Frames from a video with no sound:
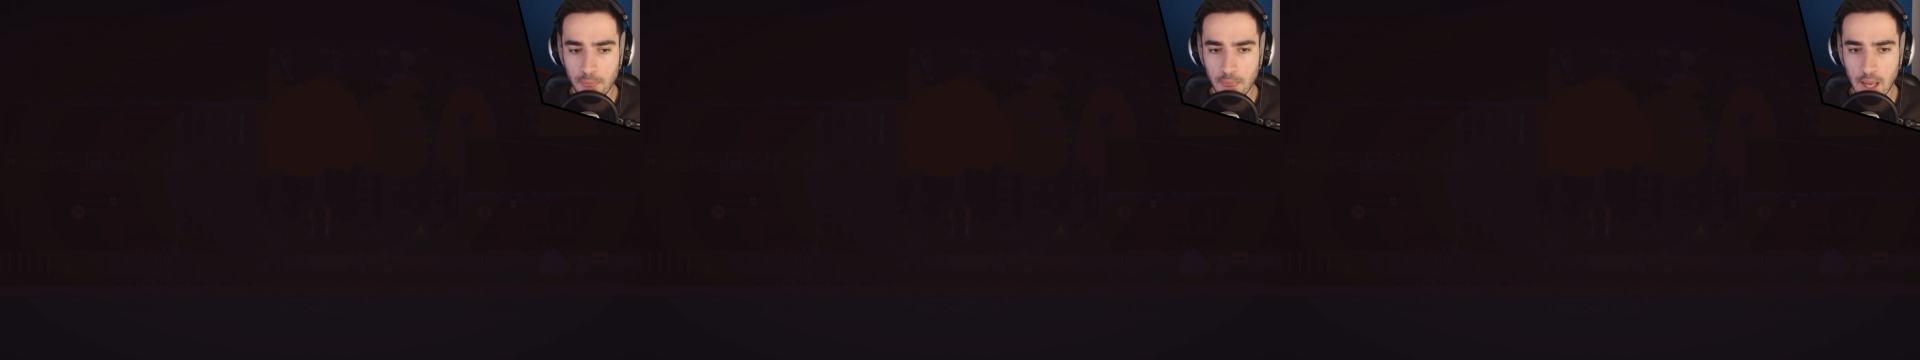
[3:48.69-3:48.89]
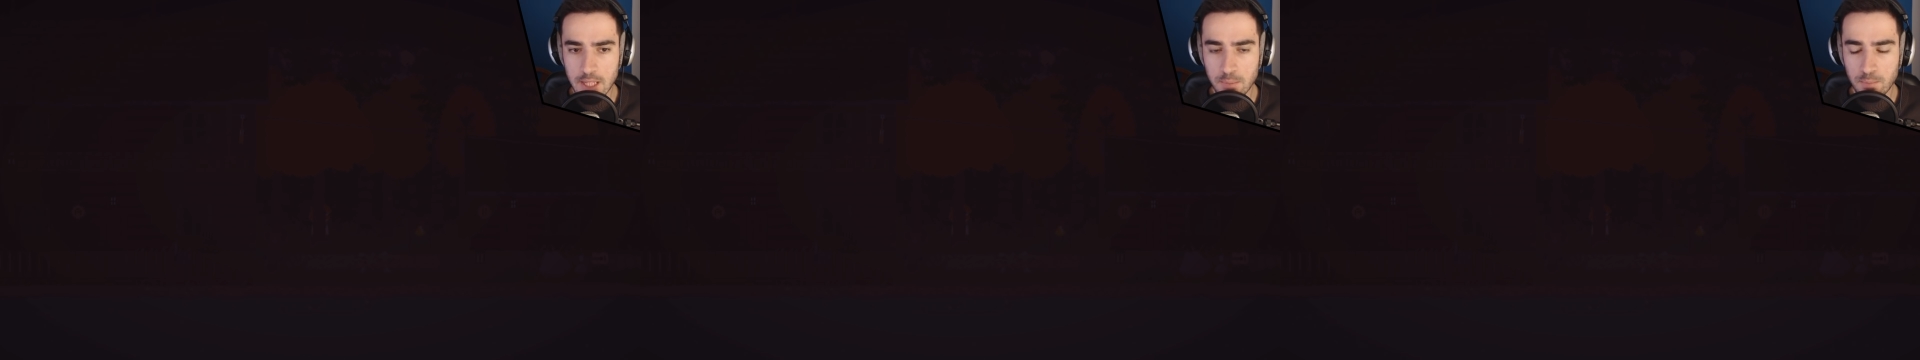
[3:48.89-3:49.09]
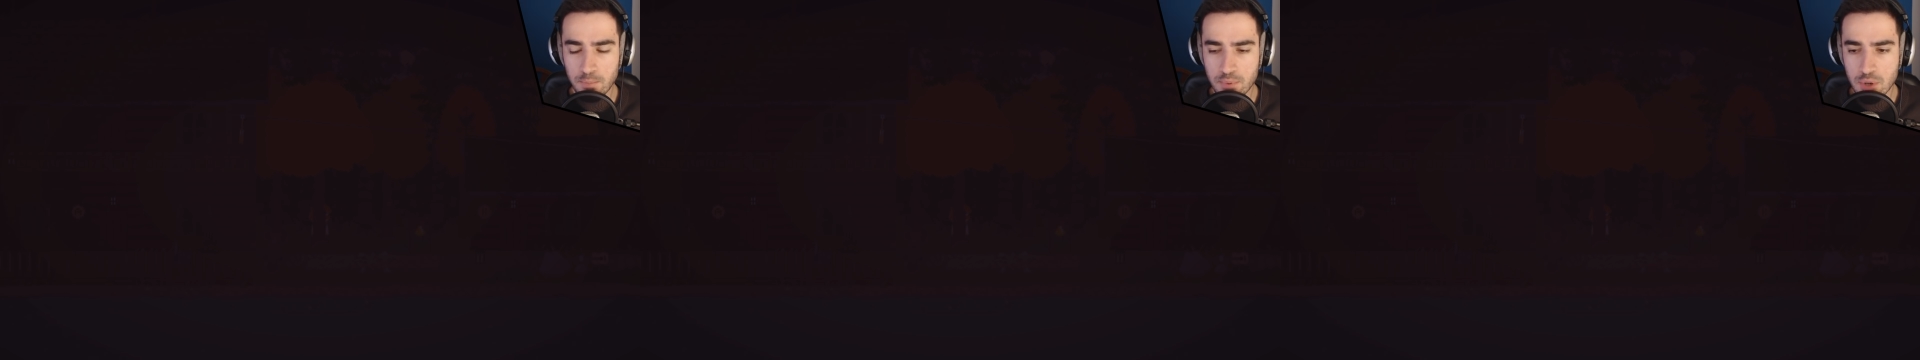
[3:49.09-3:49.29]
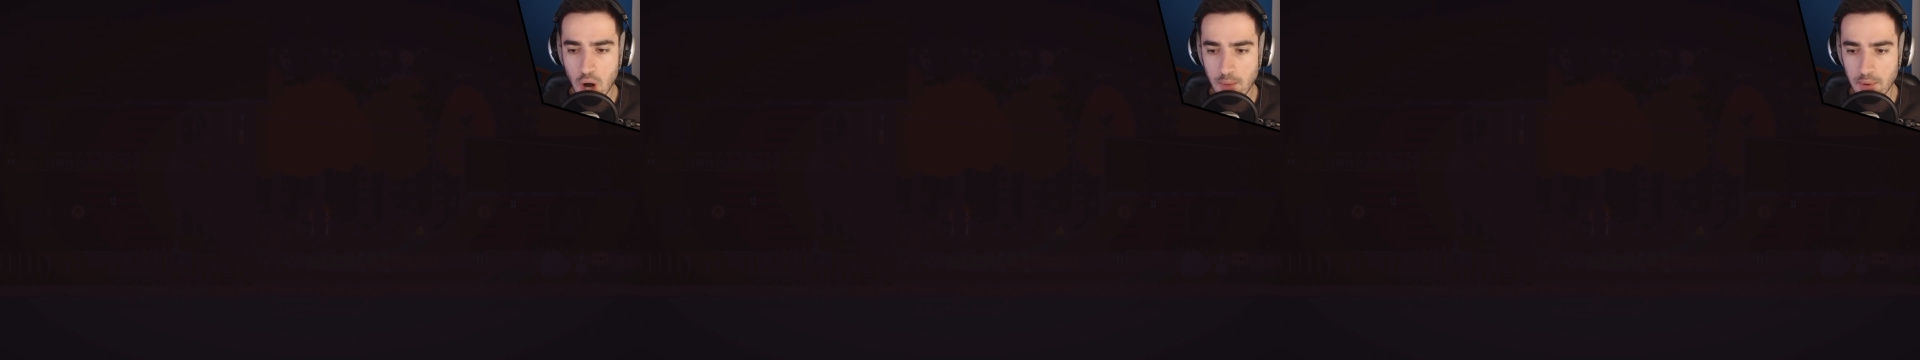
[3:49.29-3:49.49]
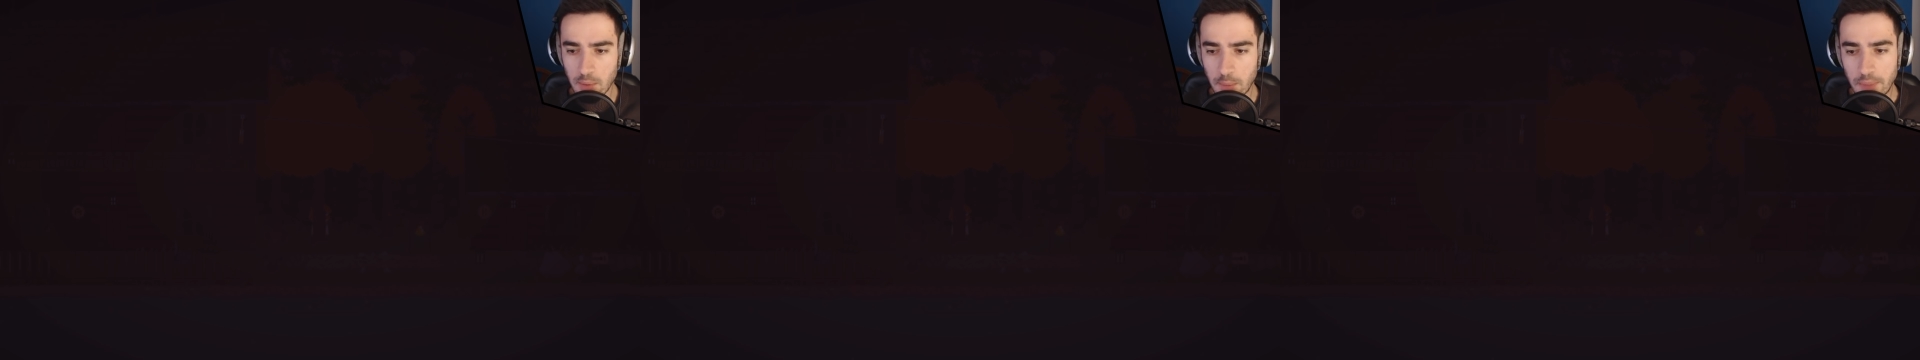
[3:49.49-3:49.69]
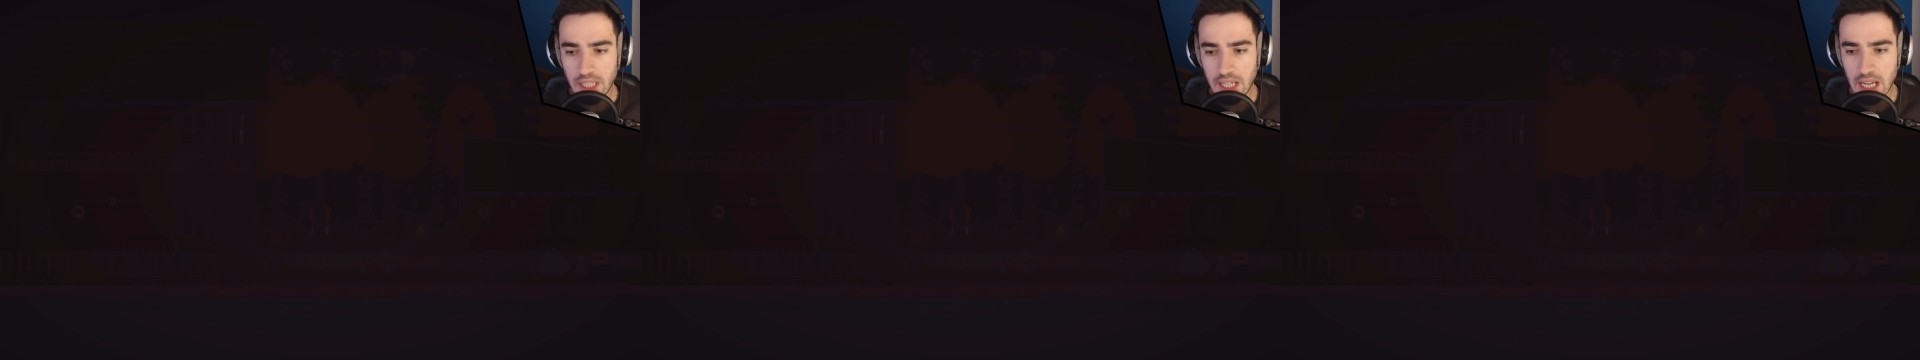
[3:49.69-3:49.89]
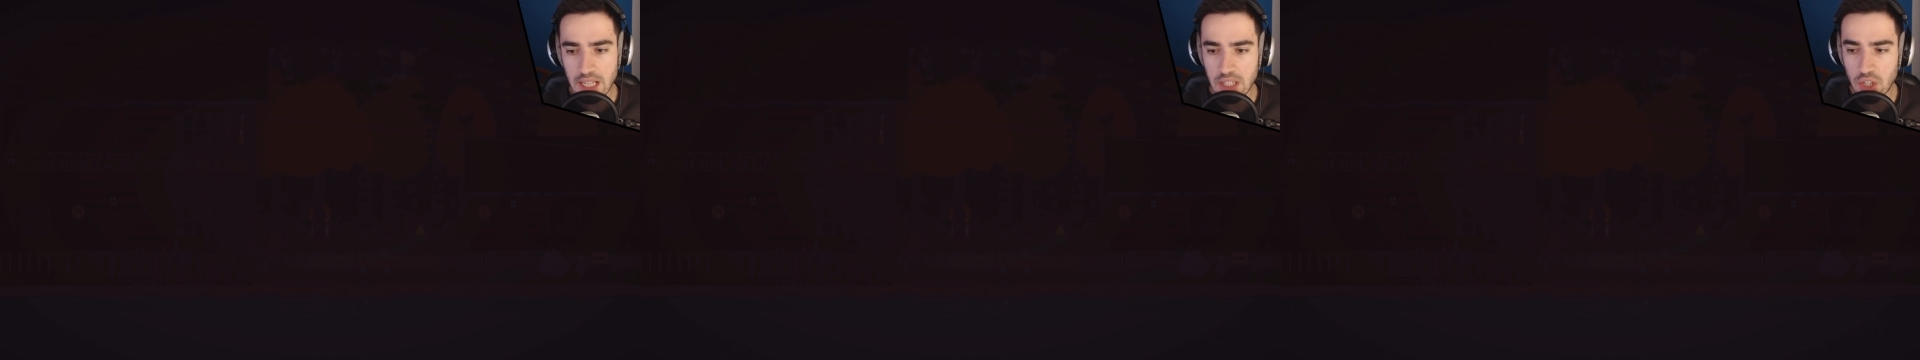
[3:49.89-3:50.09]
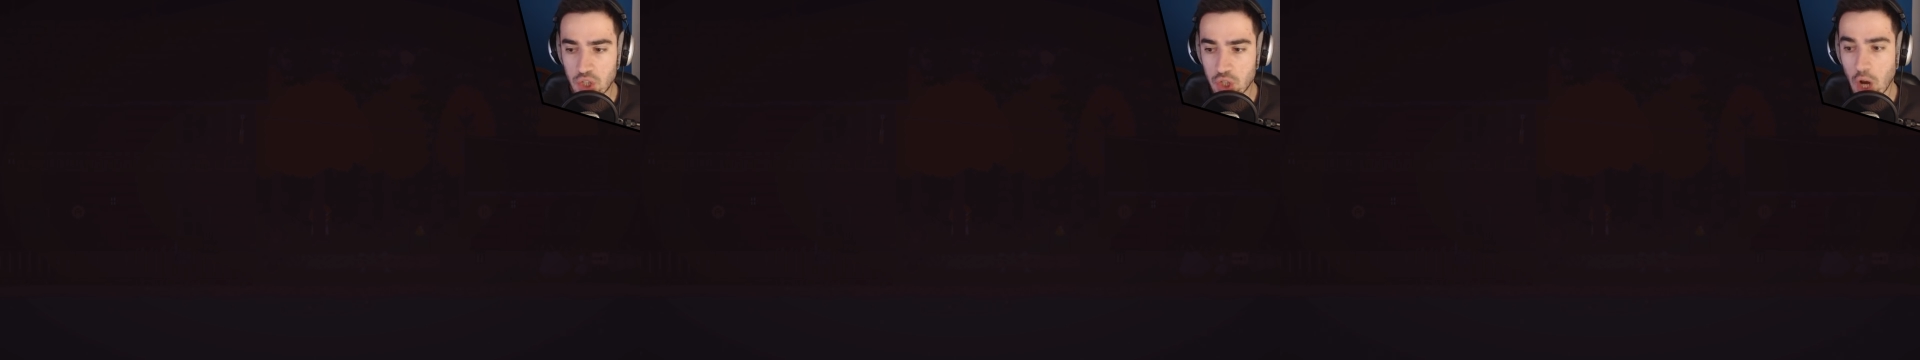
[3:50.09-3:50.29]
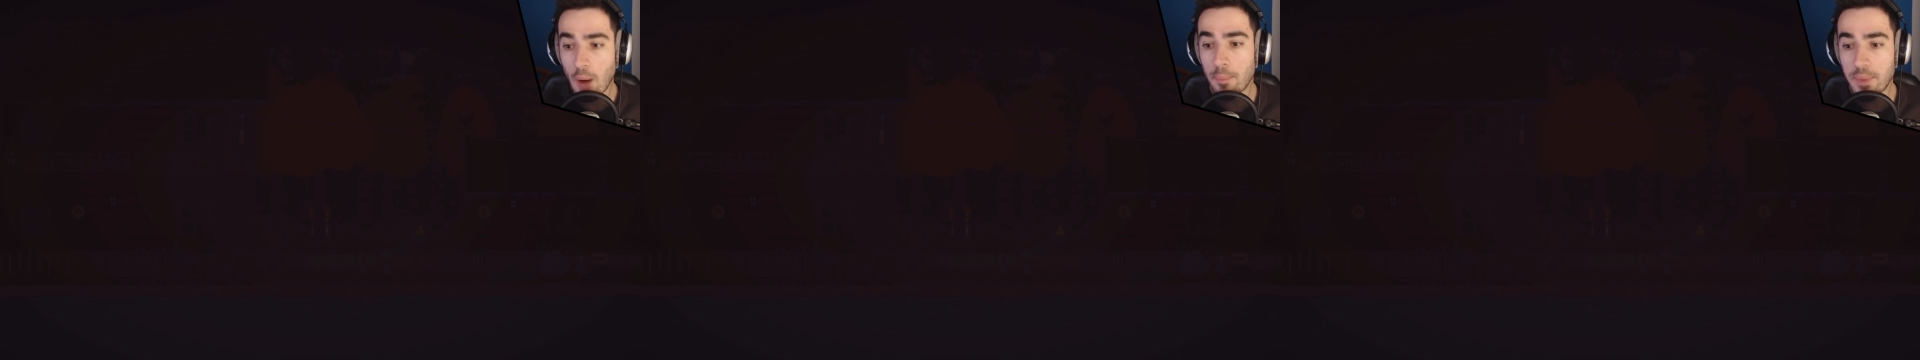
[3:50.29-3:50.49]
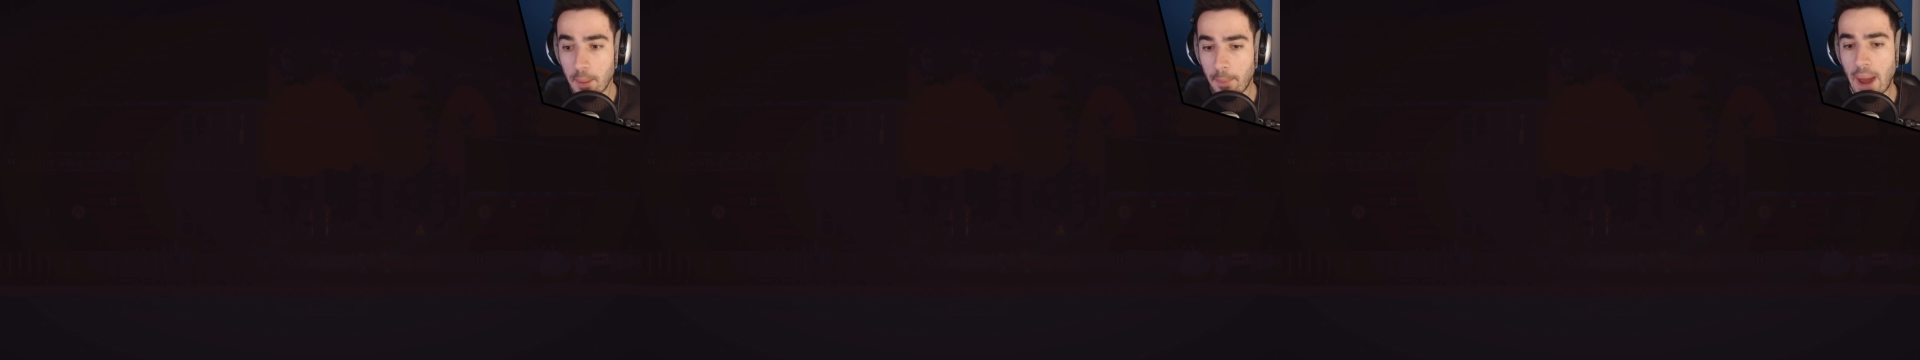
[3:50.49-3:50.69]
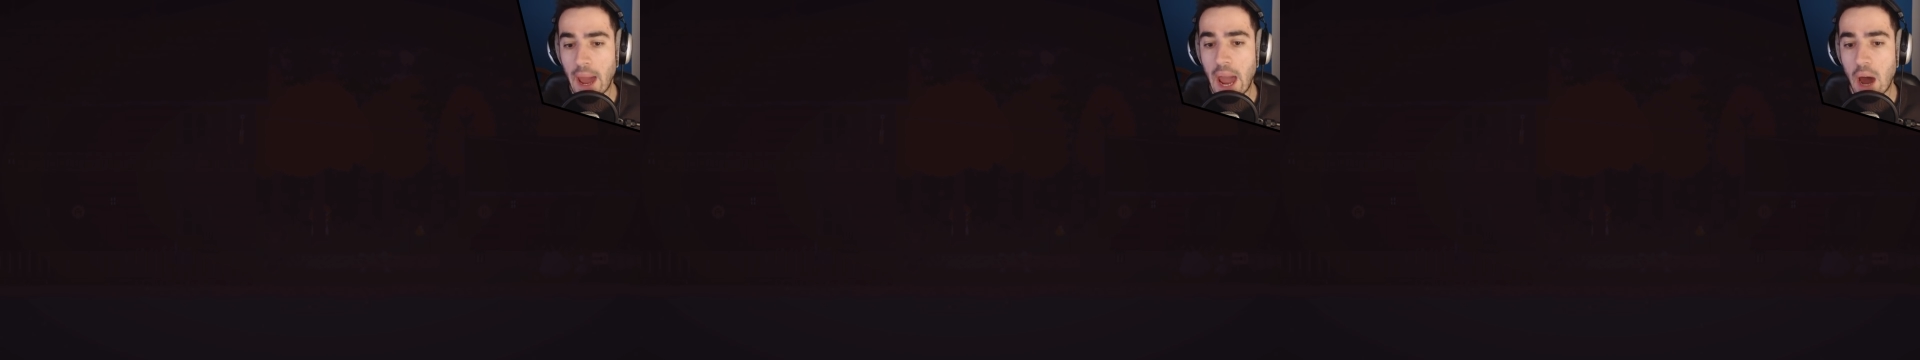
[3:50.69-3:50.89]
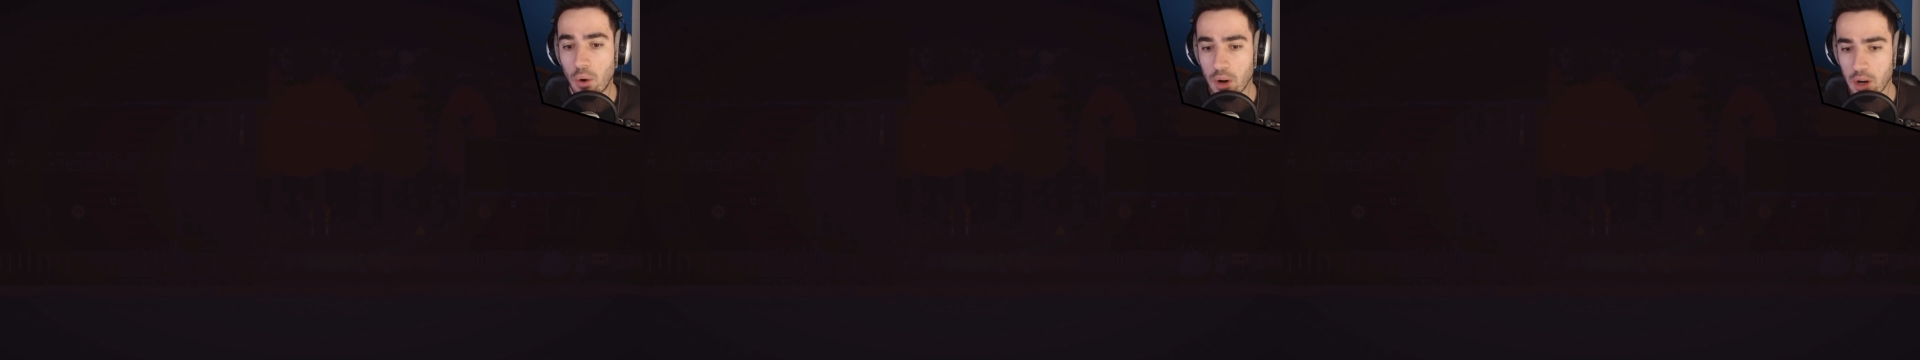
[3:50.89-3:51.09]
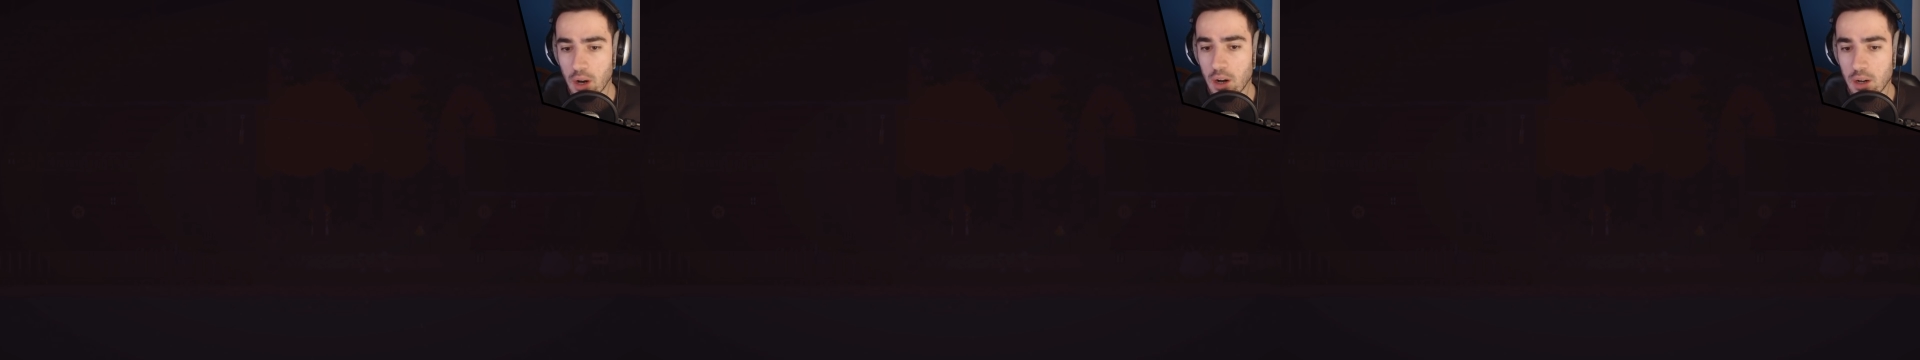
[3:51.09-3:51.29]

That's probably because he stopped the power.